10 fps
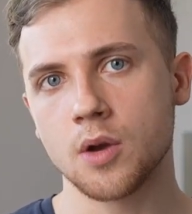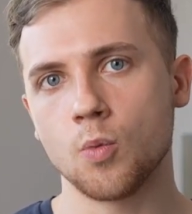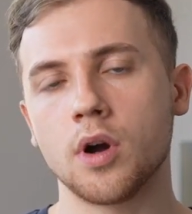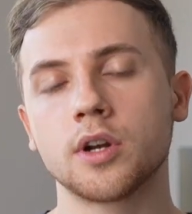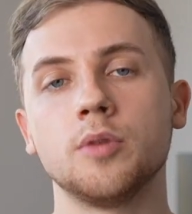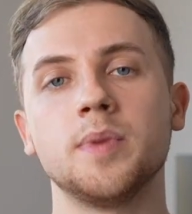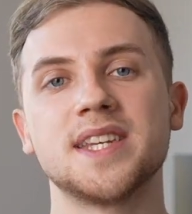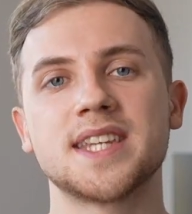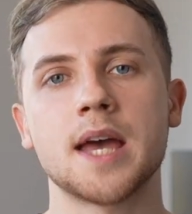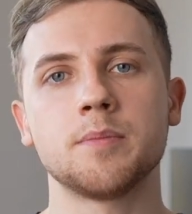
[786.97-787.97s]
one could be
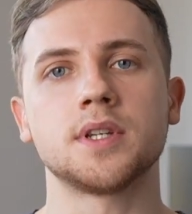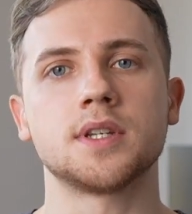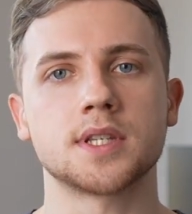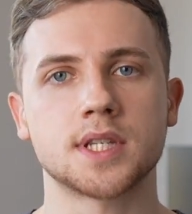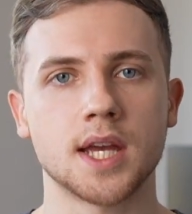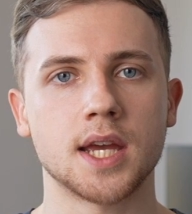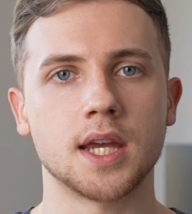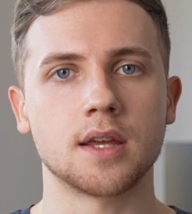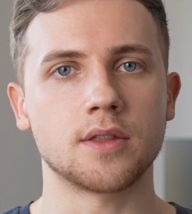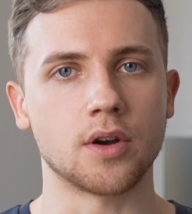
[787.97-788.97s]
tempted to
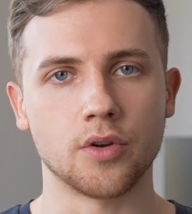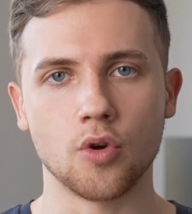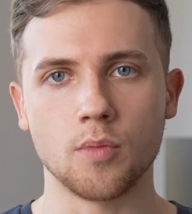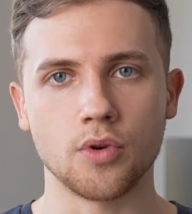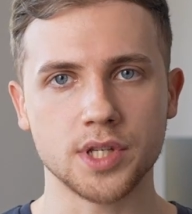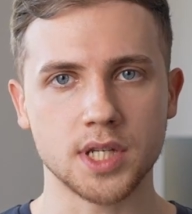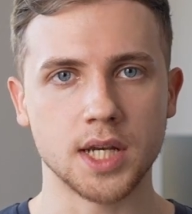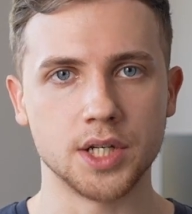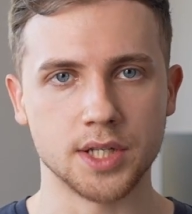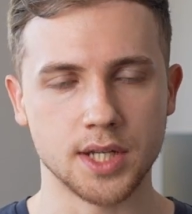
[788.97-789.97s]
say there are no more
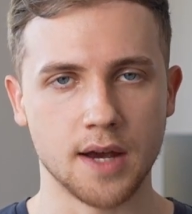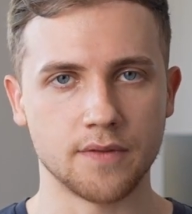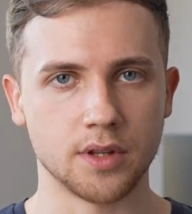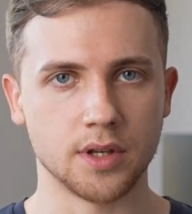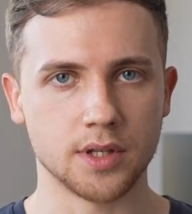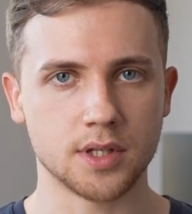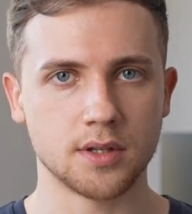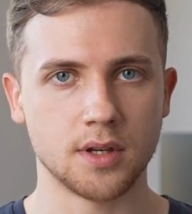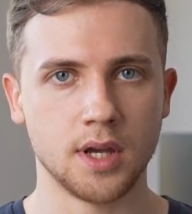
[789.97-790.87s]
stages after this.